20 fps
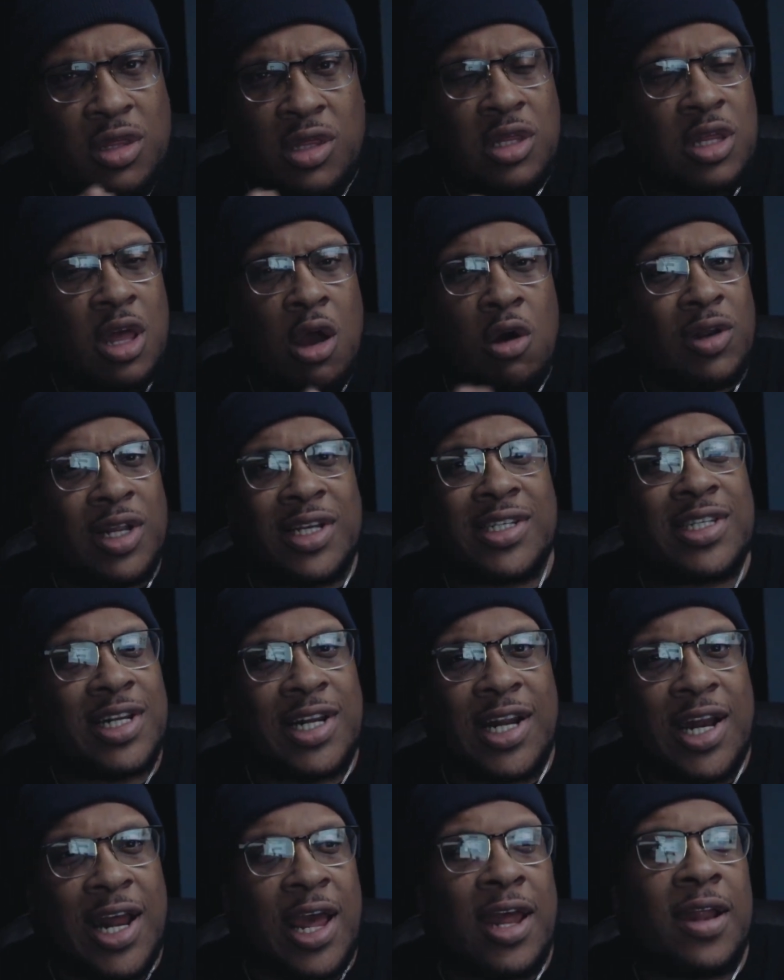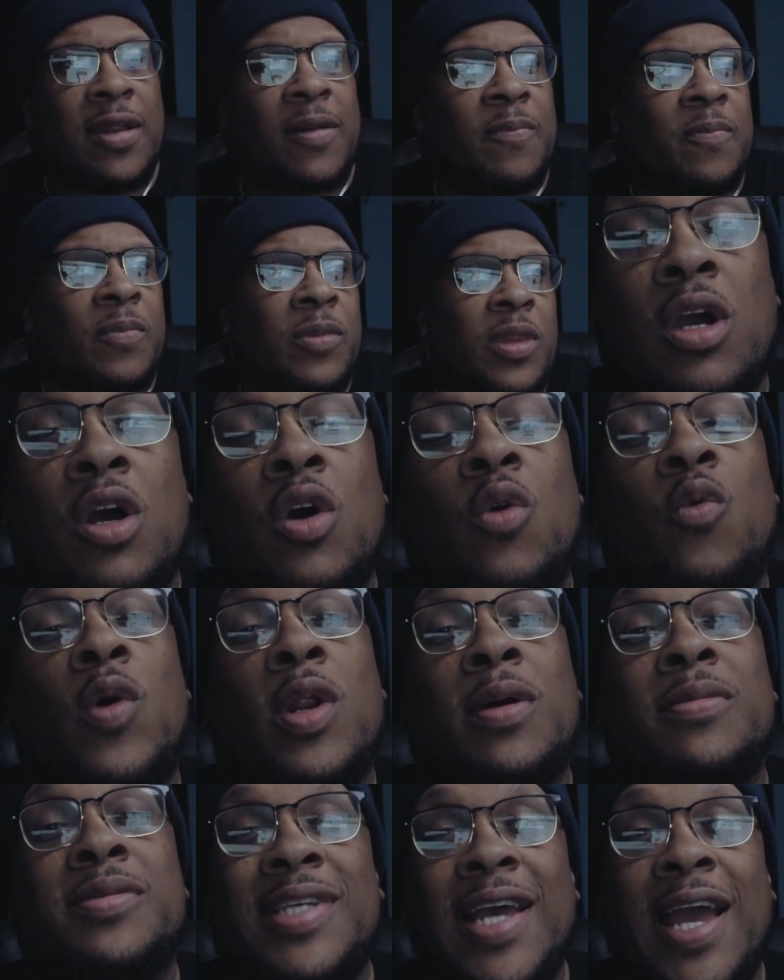Don't listen to that. What
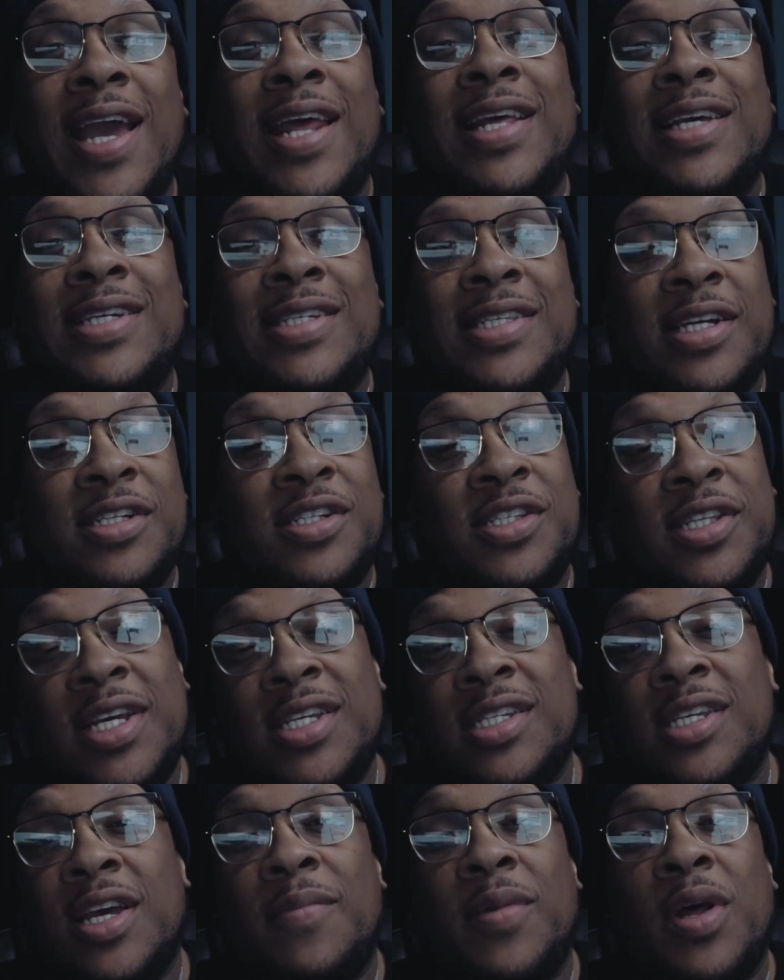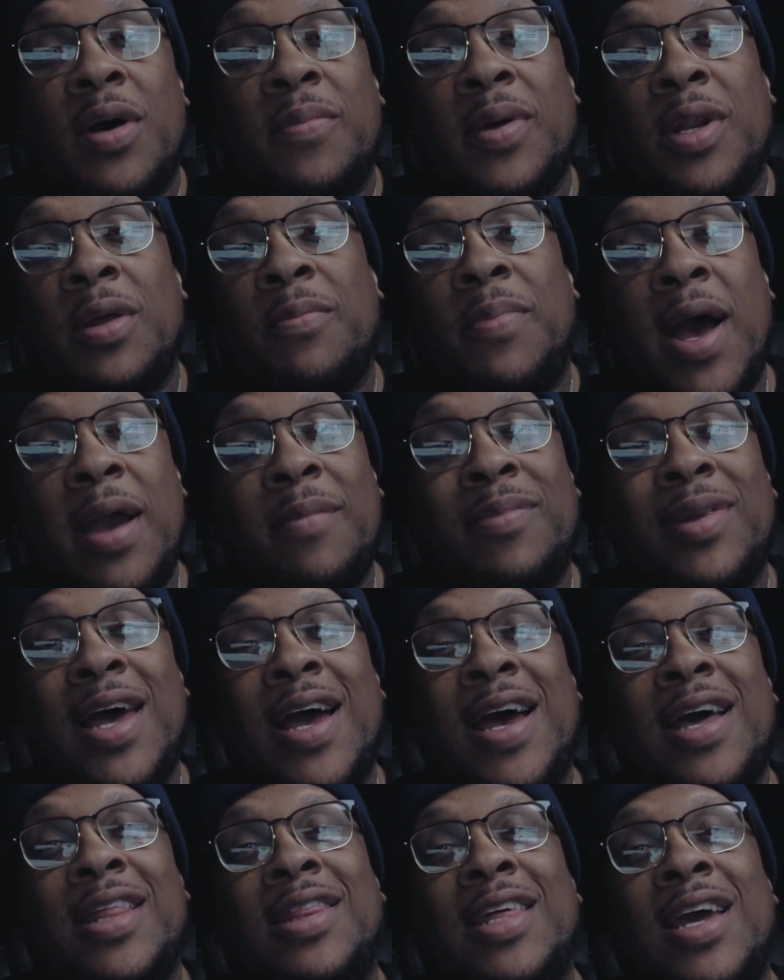I'm saying is there's things coming up in the
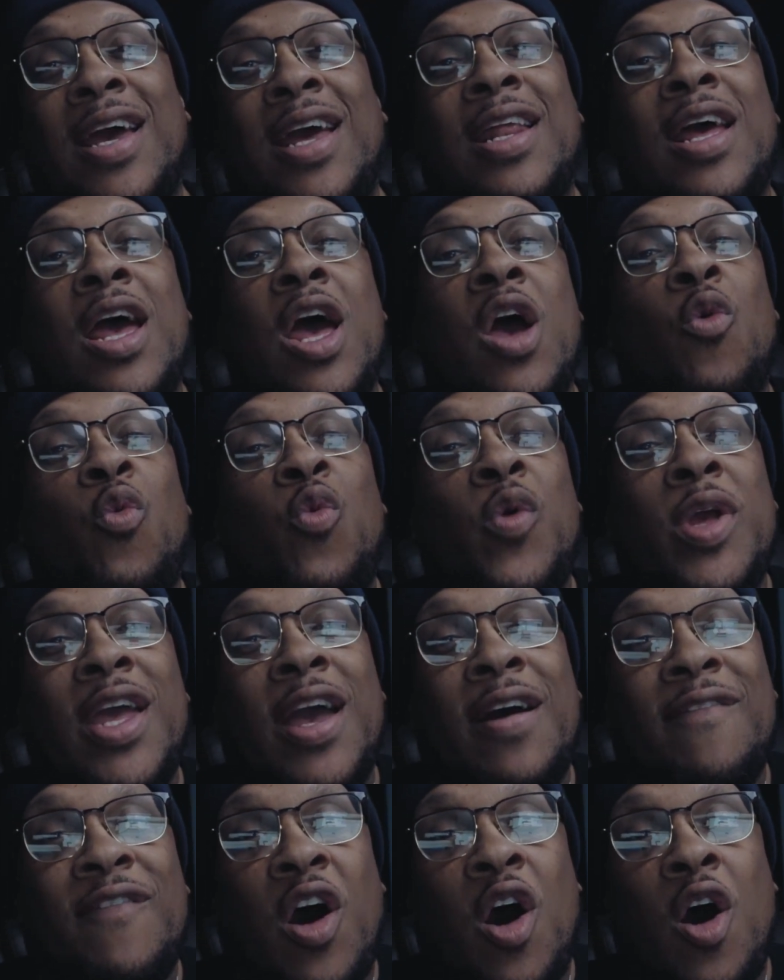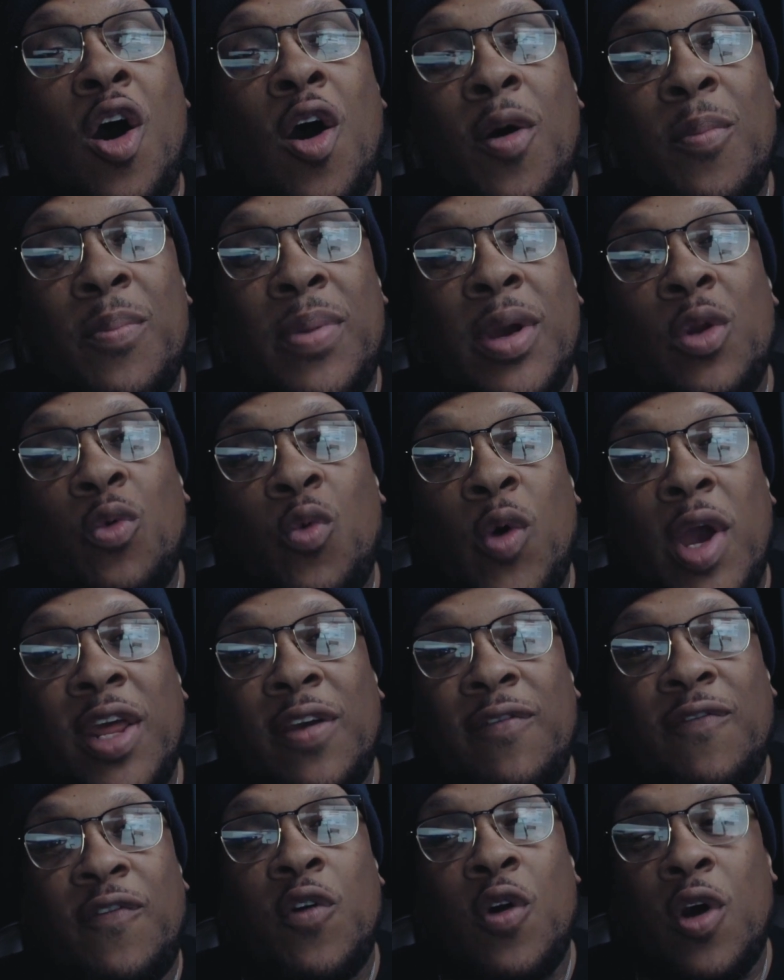pipeline that we have all been
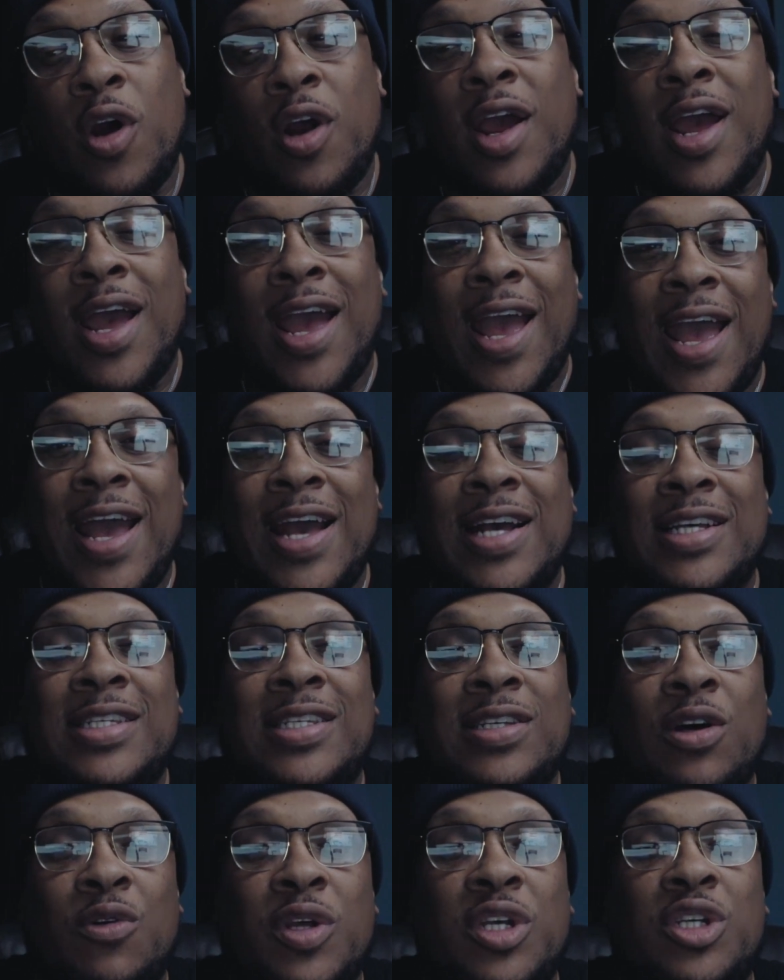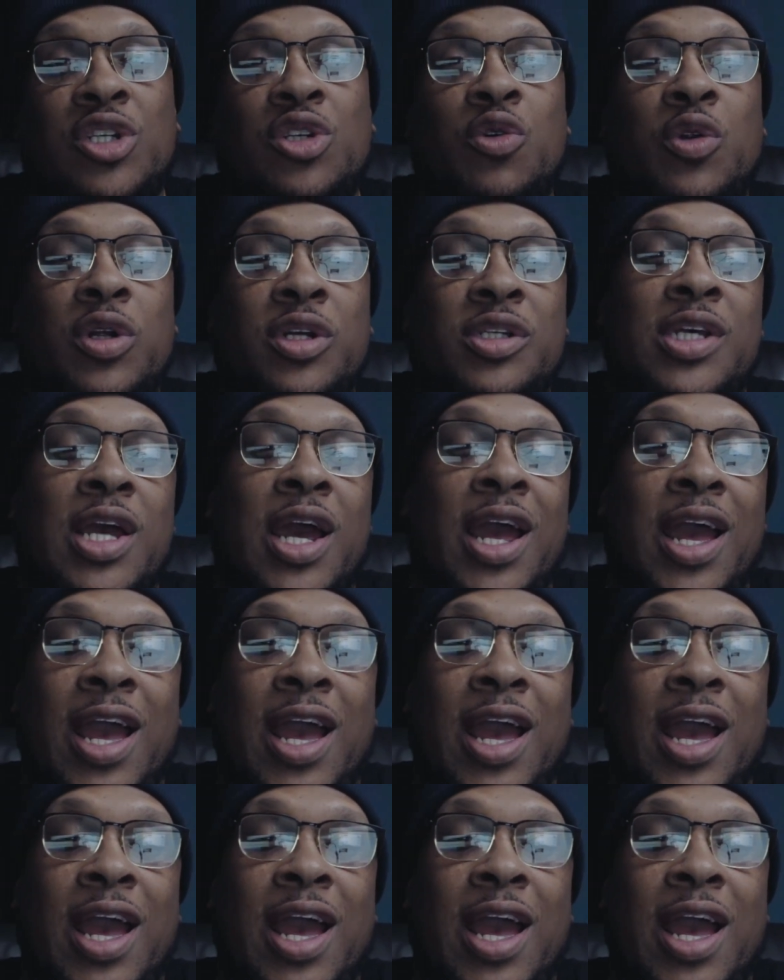waiting for as Sony shooters.